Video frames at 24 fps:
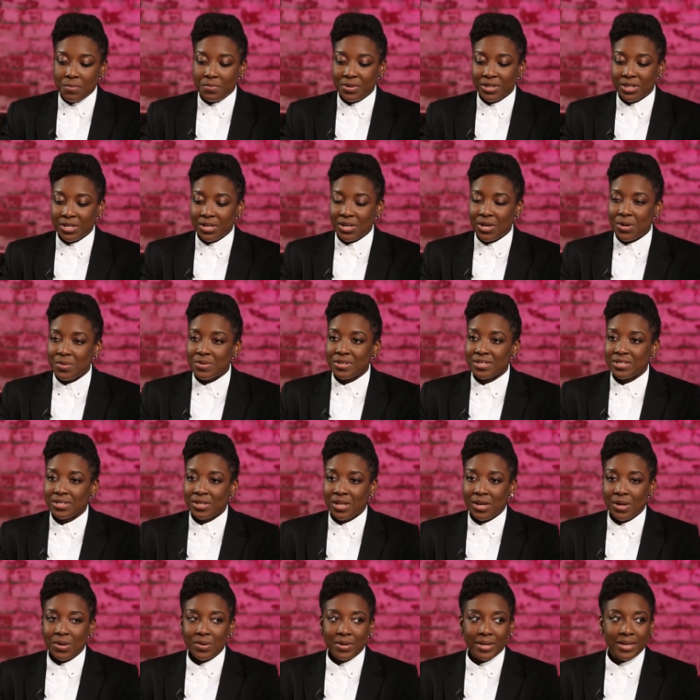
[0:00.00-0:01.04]
But the lowest
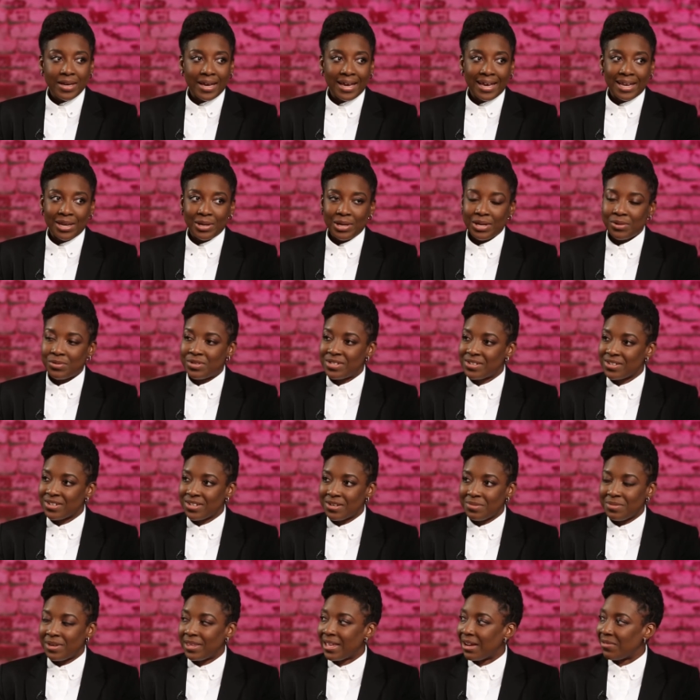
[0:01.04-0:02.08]
low, again, it's
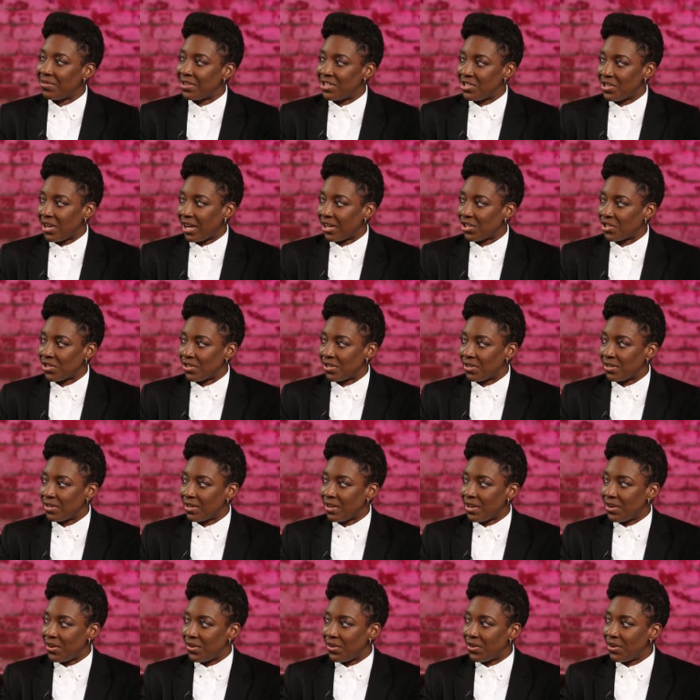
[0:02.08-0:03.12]
going to be that rejection.
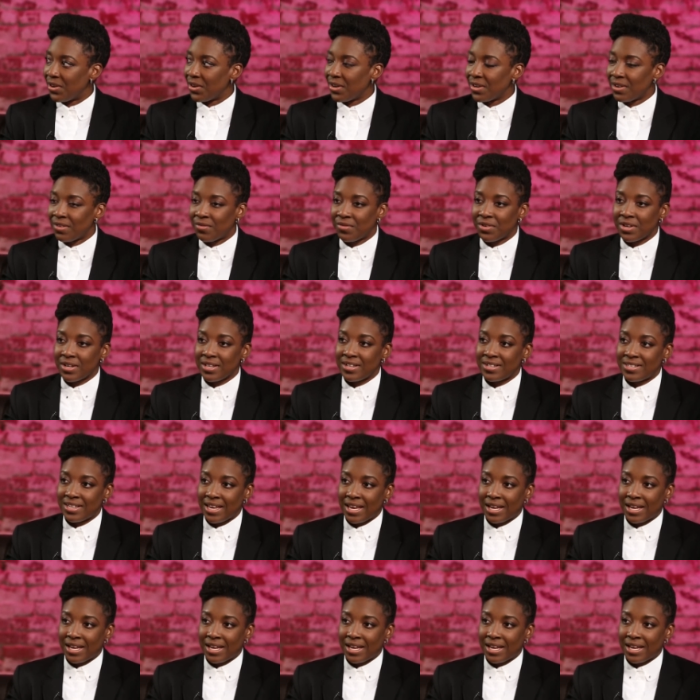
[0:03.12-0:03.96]
You're going to really